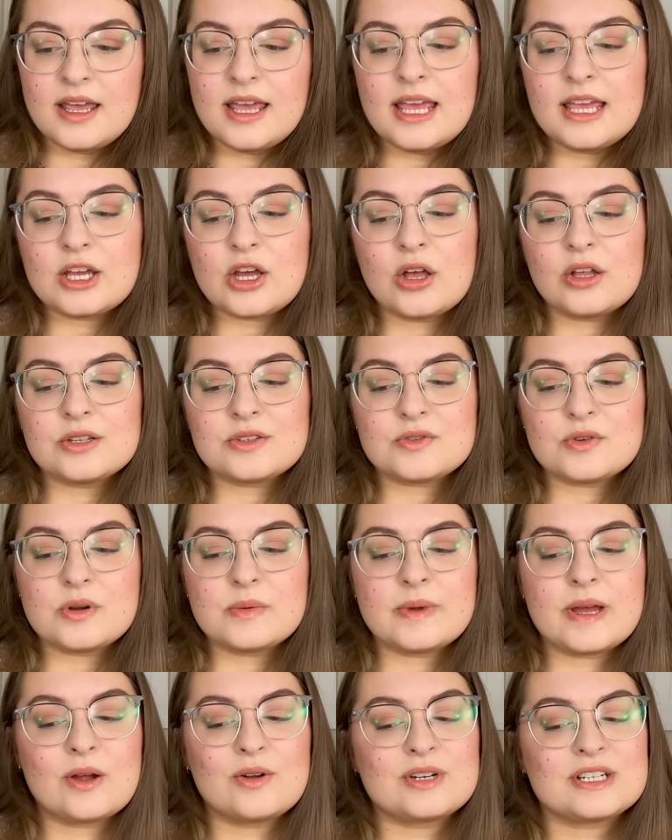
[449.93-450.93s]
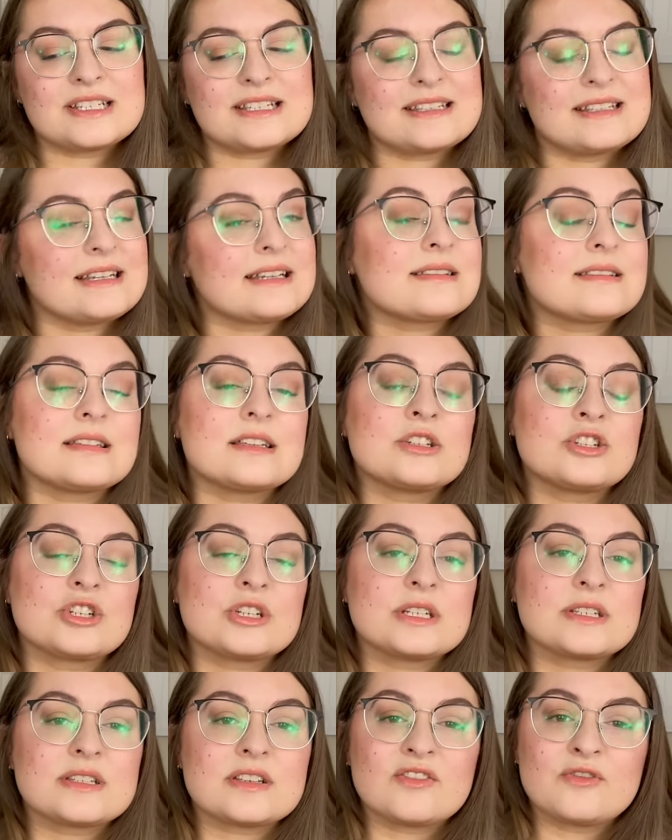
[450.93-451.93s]
It calls for about 6
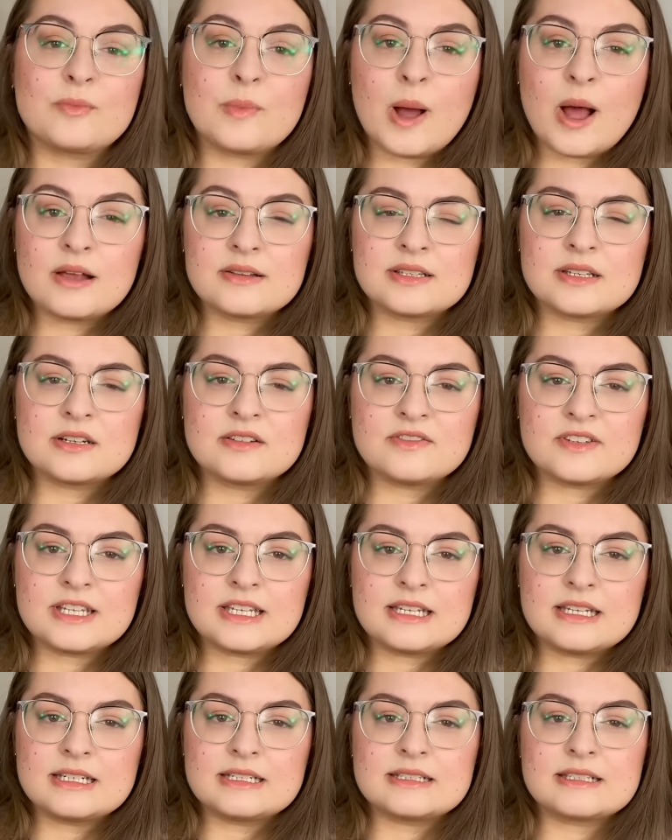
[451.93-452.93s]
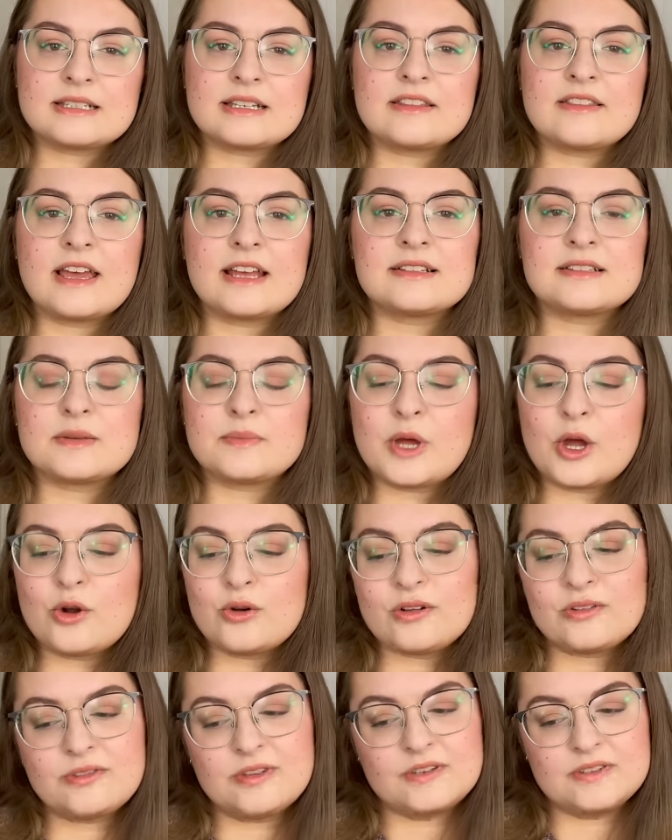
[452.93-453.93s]
inches of positive ease. That's about
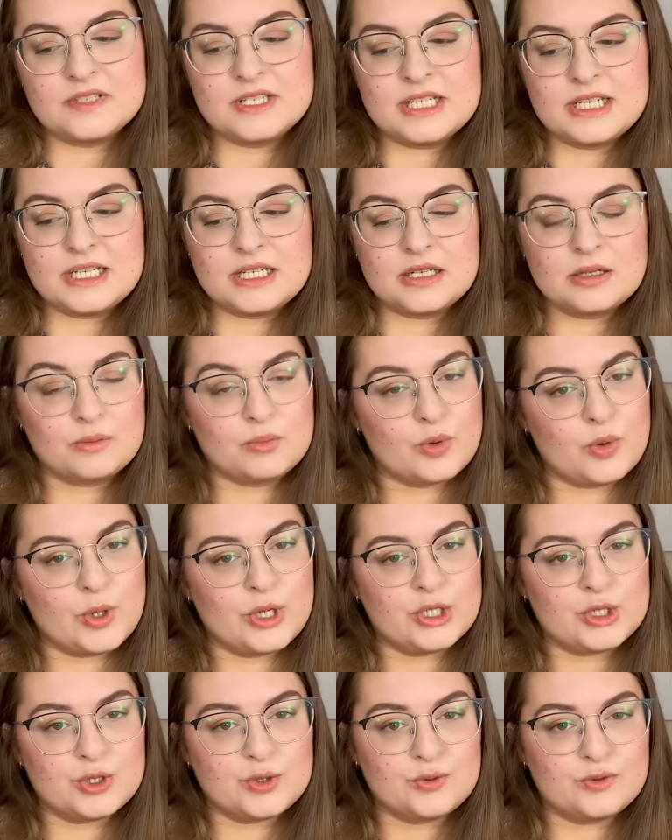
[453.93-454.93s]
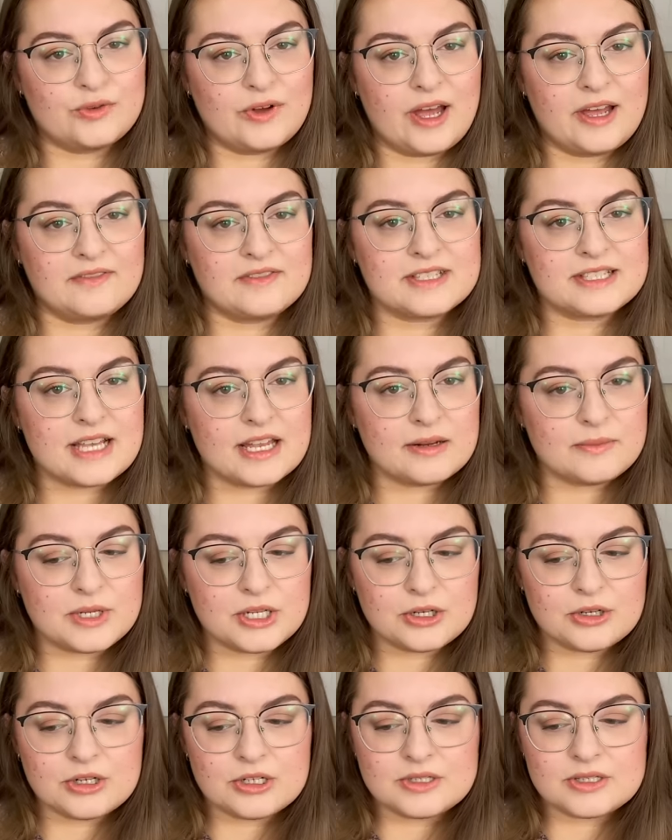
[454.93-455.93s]
15.25
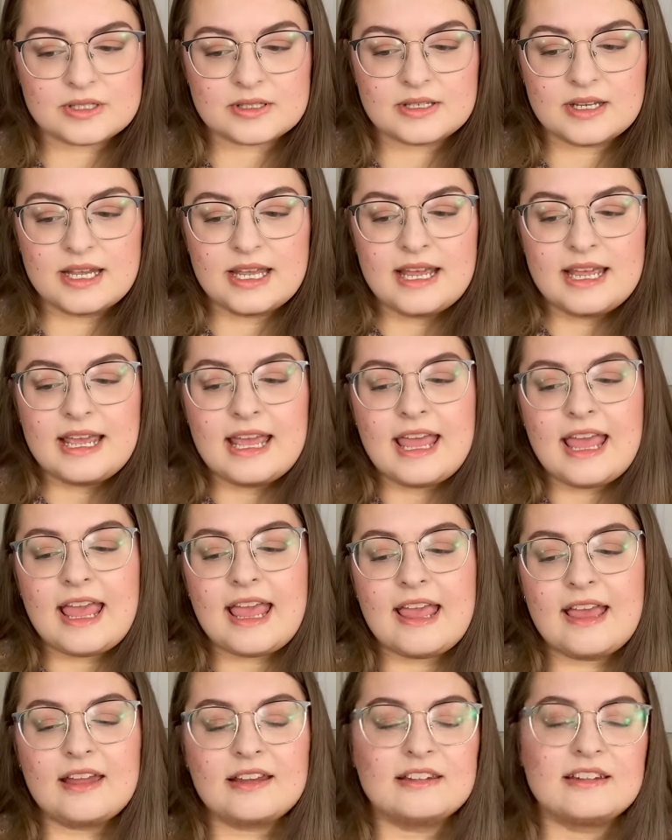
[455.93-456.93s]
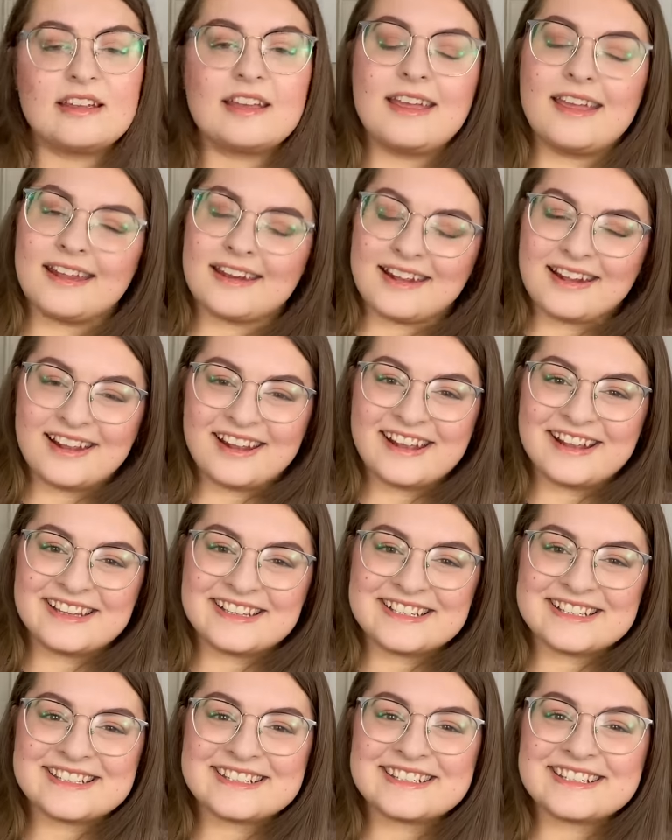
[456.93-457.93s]
centimeters. And it
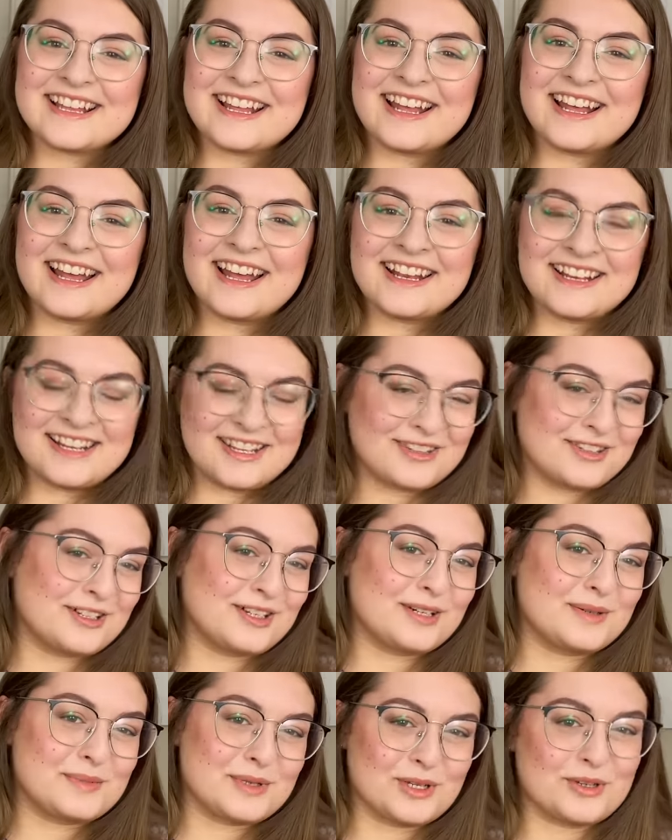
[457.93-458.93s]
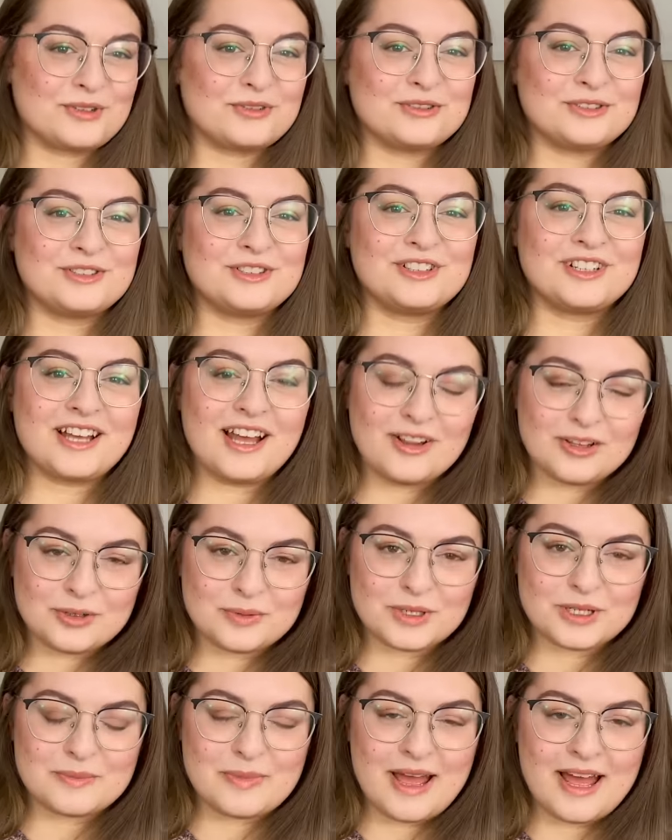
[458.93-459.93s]
is another beautiful
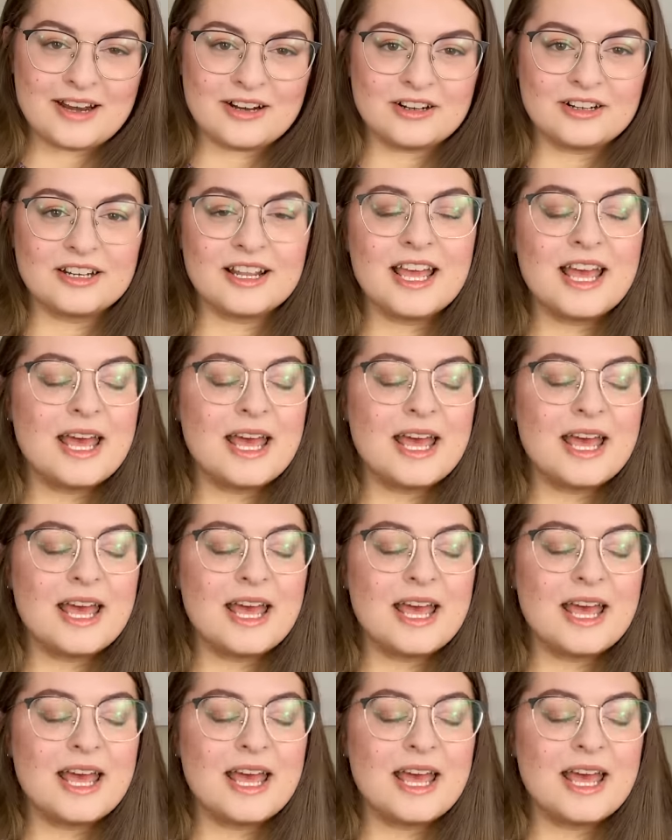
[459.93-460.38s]
colorwork pattern.